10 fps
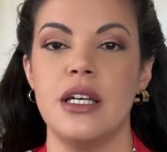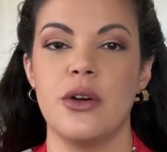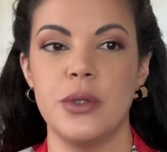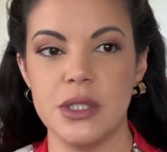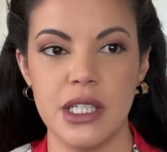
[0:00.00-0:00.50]

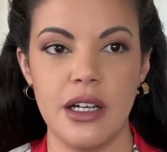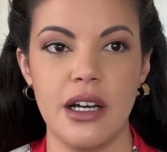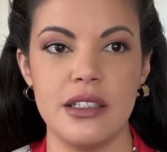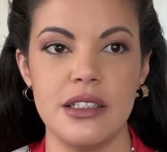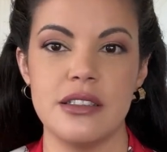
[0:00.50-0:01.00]
Quilting
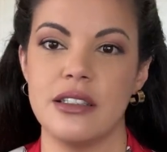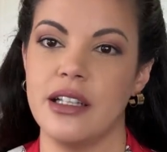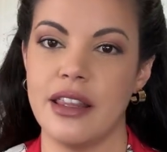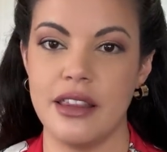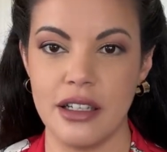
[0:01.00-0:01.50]
cotton is a
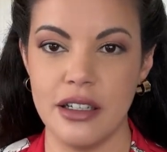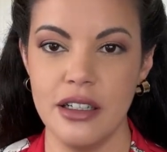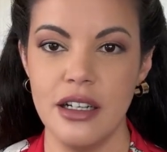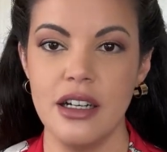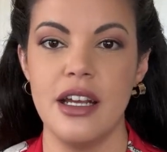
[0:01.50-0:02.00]
lot
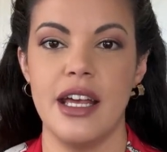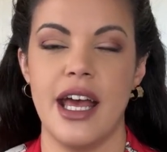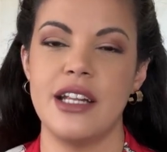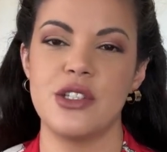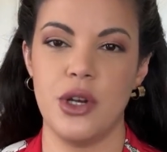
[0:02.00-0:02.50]
thicker,
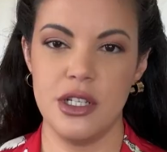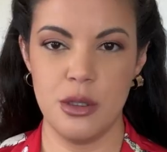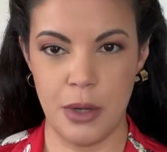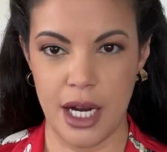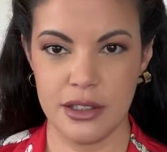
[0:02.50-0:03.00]
and it's great to
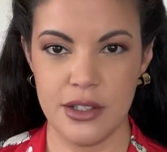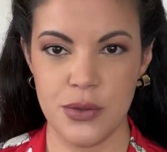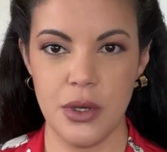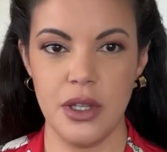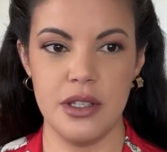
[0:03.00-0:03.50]
practice
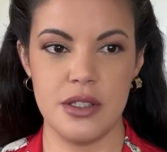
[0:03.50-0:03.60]
with.